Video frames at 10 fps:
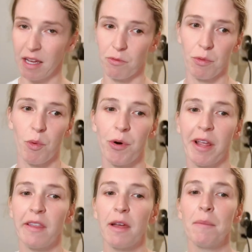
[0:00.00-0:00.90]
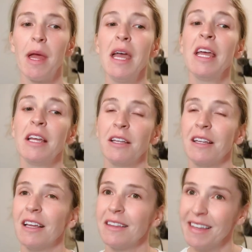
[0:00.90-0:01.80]
and rewarding them,
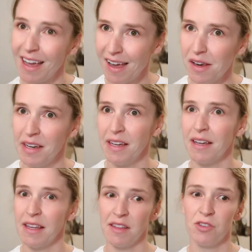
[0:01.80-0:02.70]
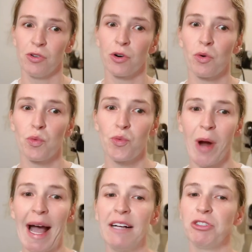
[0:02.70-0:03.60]
the idea is you're
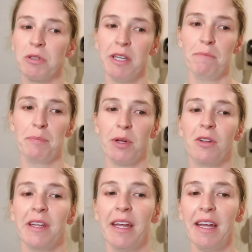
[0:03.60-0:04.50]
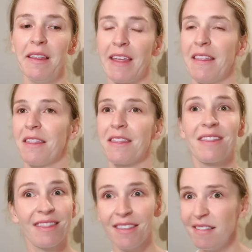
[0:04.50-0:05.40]
gradually building that
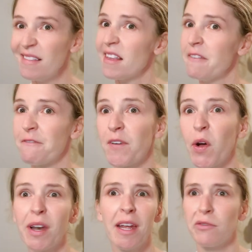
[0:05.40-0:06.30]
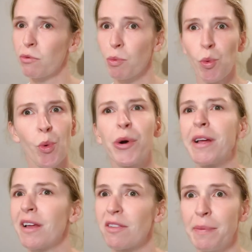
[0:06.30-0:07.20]
this is a fun and
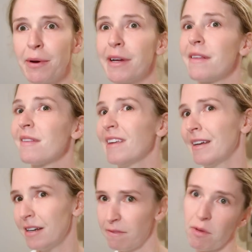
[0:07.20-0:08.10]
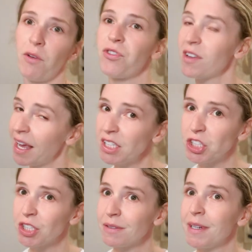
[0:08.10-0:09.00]
rewarding experience, and it involves
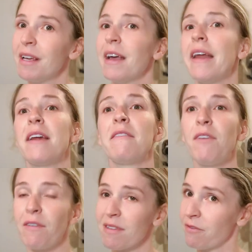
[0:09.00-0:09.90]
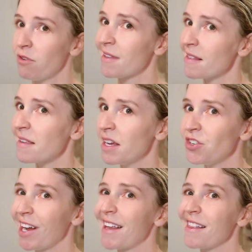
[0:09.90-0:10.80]
touch and it involves different
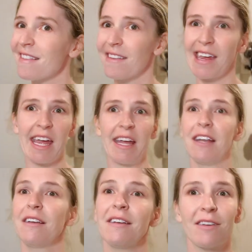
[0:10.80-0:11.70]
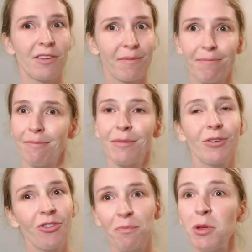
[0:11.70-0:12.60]
sensations, and
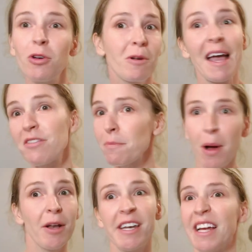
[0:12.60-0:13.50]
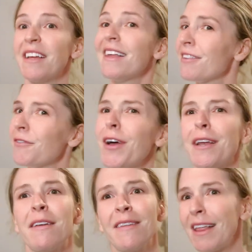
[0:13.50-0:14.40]
you guys are bonding. It's
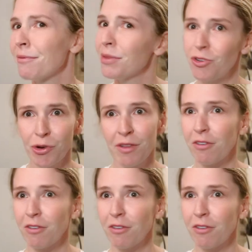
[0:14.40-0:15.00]
fun. That's what the treats are